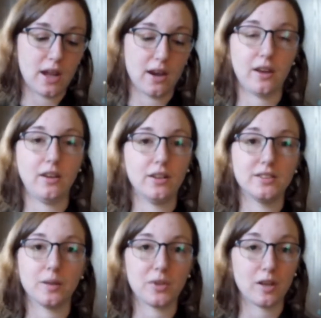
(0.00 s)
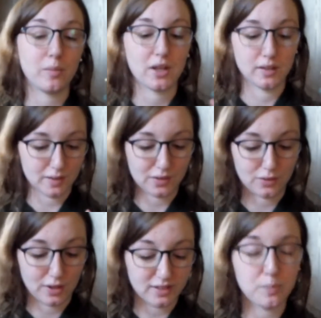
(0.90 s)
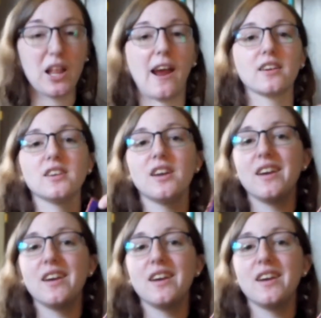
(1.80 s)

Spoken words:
and I needed something because this is black.